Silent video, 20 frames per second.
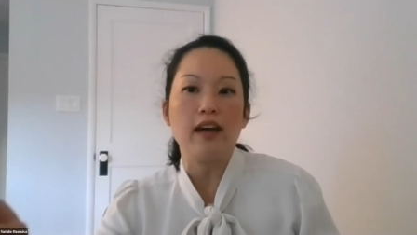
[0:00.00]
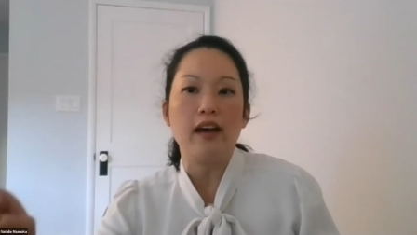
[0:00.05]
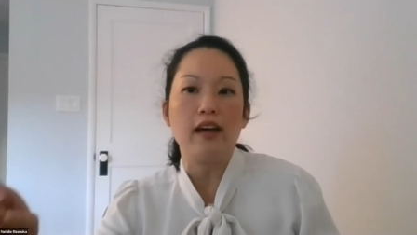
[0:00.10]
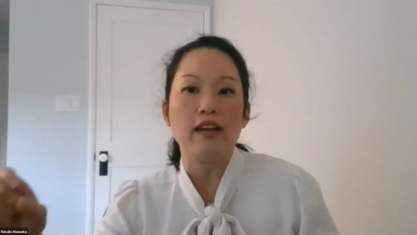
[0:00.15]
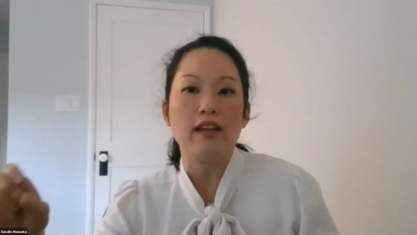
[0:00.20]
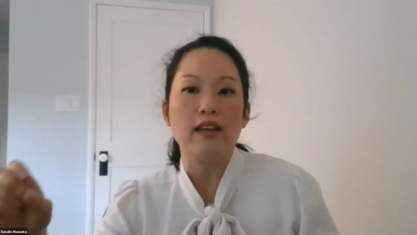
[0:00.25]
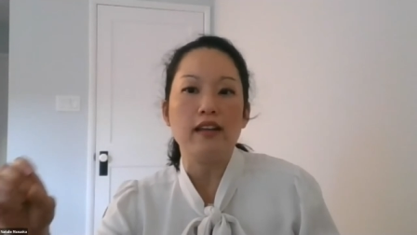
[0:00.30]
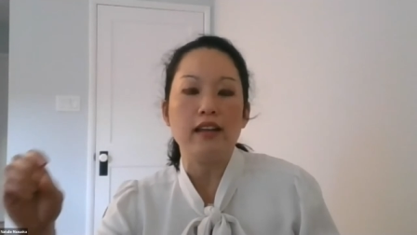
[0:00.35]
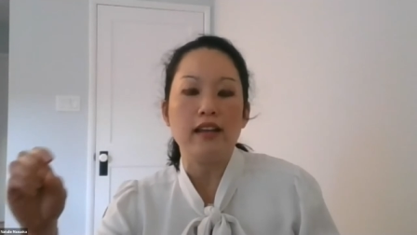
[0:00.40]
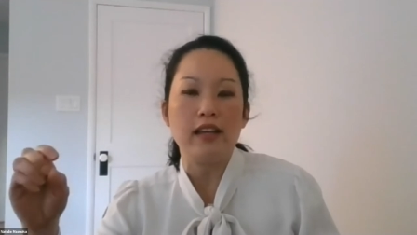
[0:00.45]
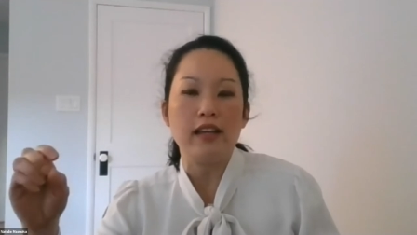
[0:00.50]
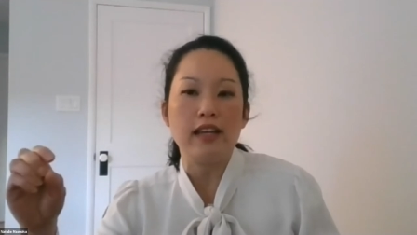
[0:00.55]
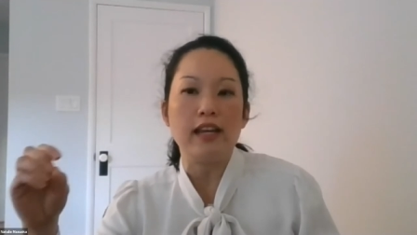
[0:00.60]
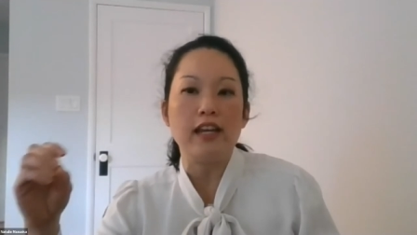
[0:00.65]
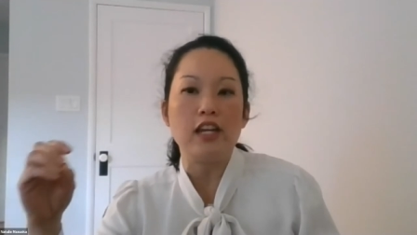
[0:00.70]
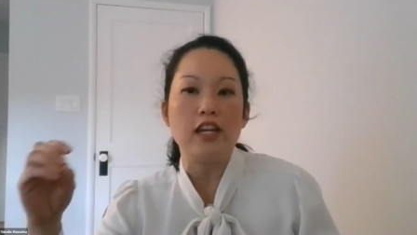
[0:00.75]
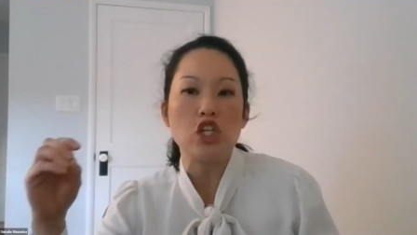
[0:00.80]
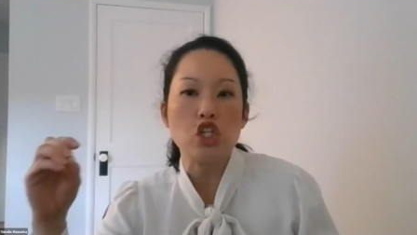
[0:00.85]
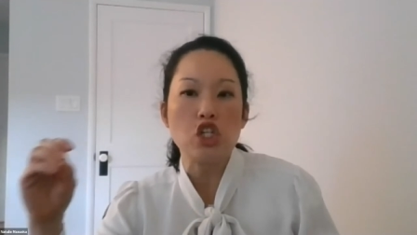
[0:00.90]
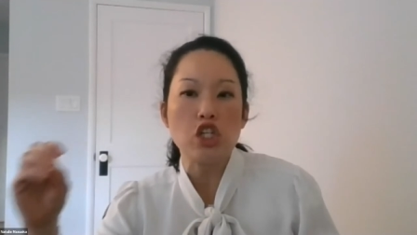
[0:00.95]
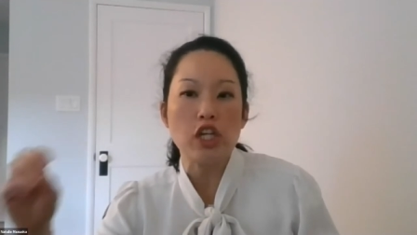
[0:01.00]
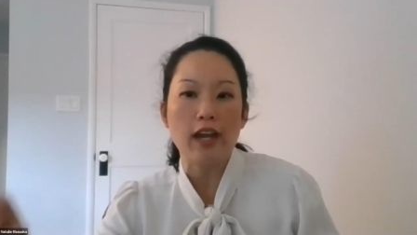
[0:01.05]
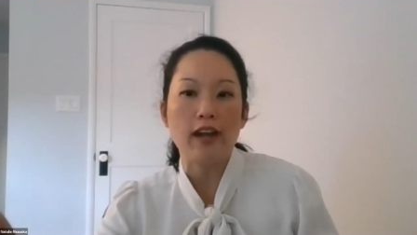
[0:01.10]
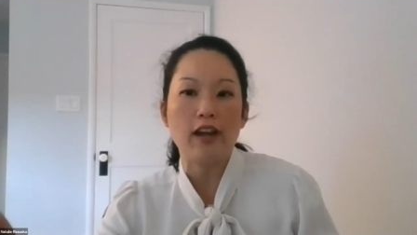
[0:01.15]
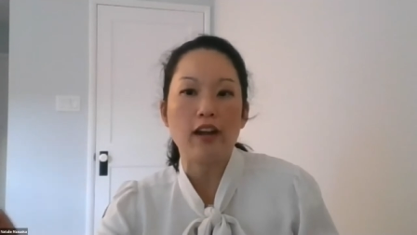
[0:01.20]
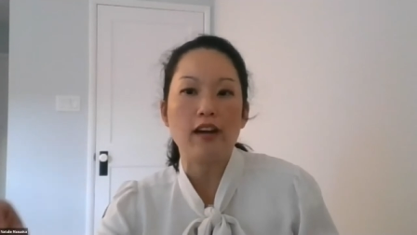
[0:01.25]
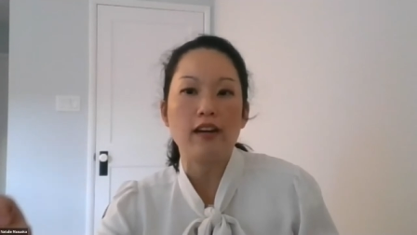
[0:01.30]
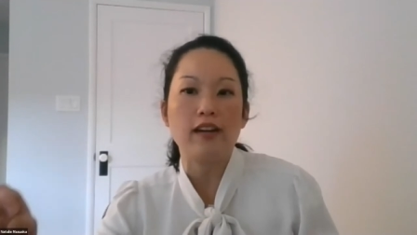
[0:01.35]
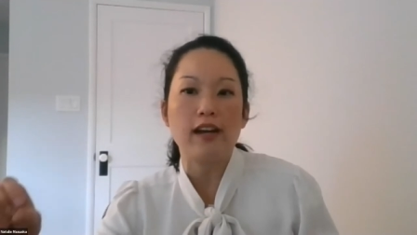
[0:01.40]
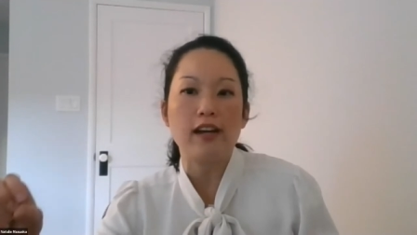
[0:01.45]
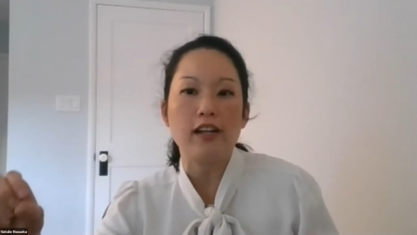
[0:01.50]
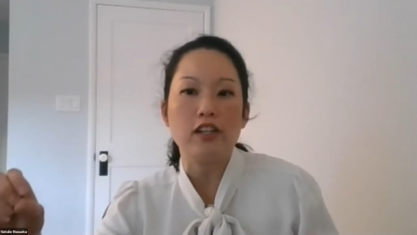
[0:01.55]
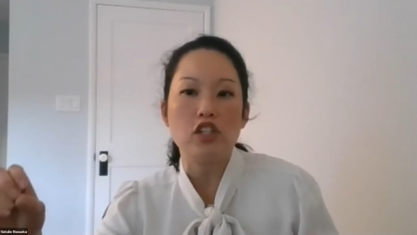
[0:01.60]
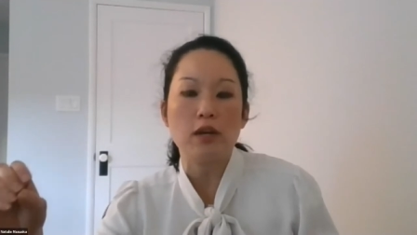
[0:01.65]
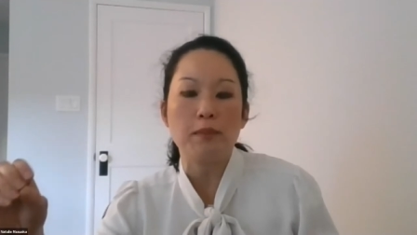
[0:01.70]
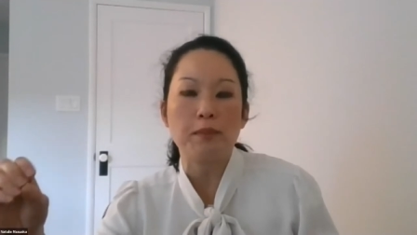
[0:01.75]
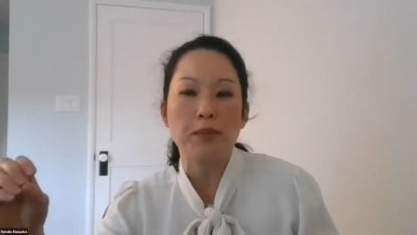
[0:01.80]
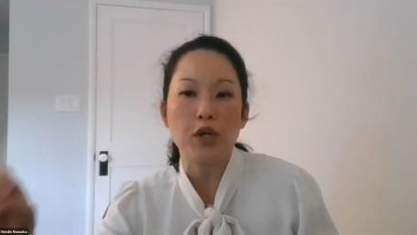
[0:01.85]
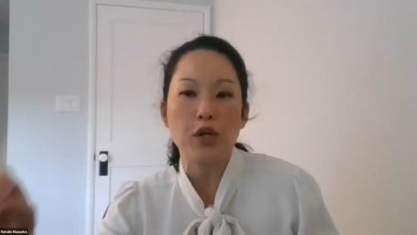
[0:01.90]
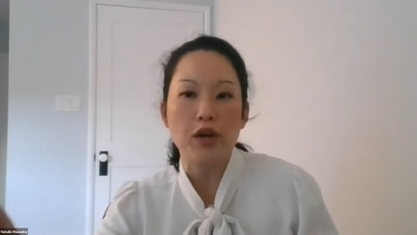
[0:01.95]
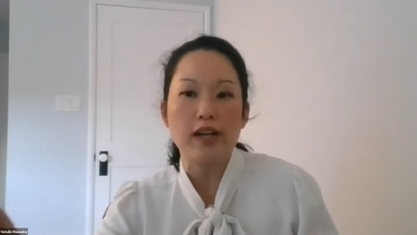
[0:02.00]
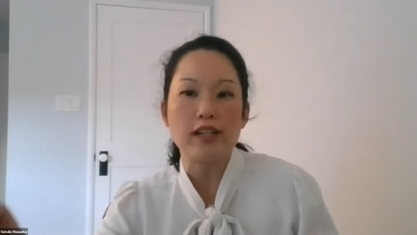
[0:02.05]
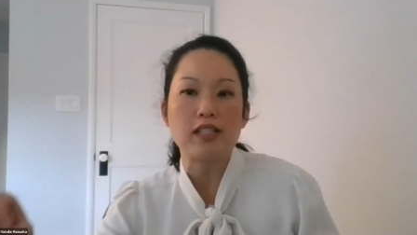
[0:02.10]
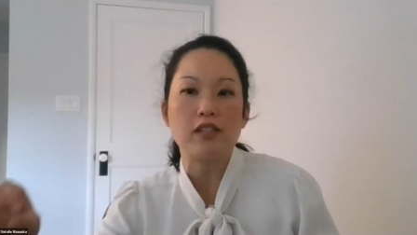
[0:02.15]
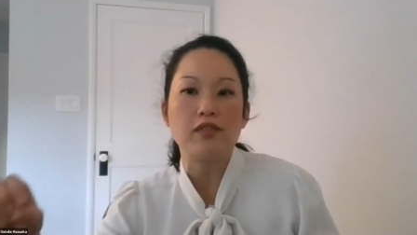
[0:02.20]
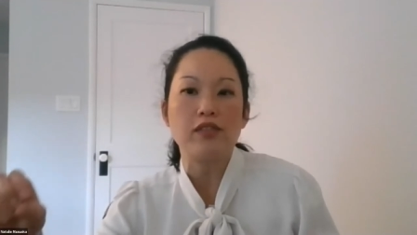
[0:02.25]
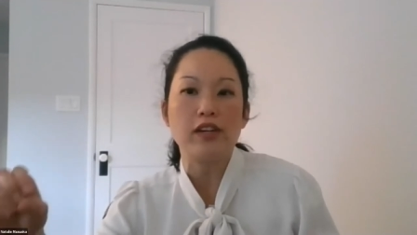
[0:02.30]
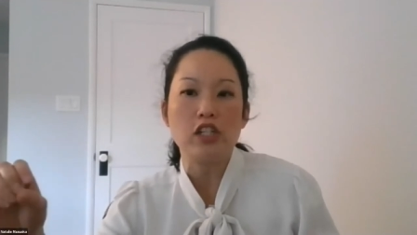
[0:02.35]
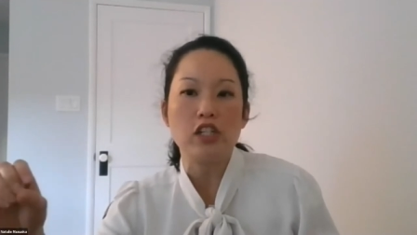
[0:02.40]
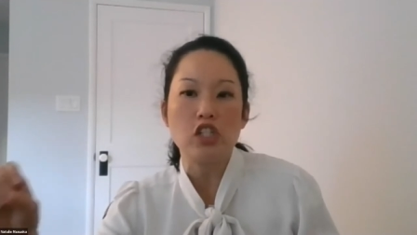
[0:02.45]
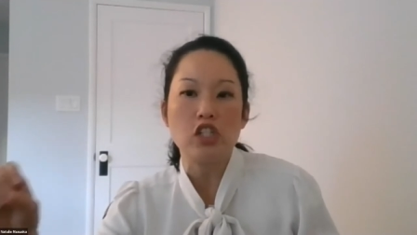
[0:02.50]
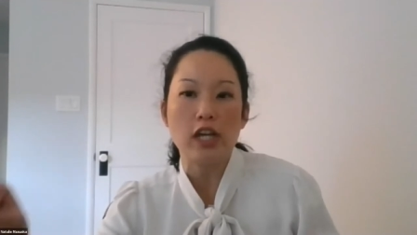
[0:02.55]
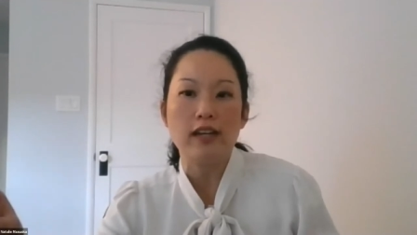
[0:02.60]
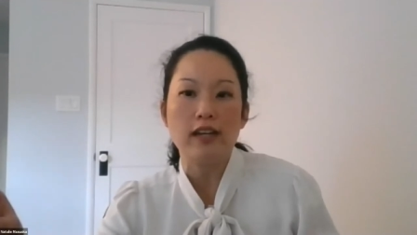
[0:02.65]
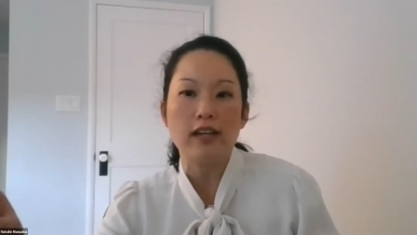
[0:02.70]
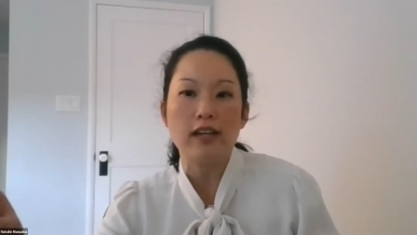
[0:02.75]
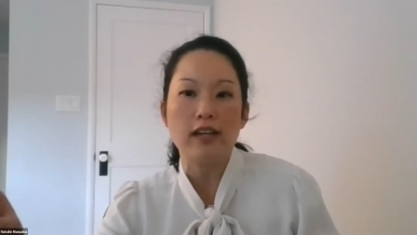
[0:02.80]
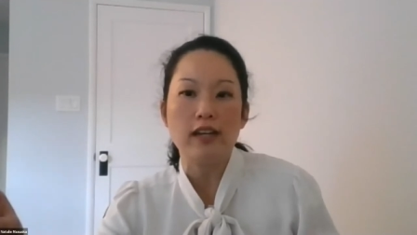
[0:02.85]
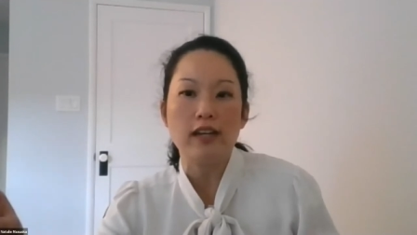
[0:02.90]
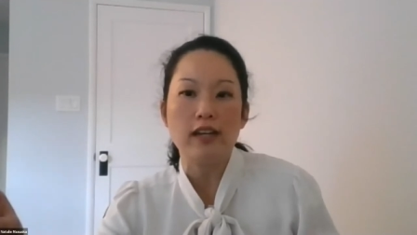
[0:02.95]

Uh, in, in a shared uh, progressive agenda,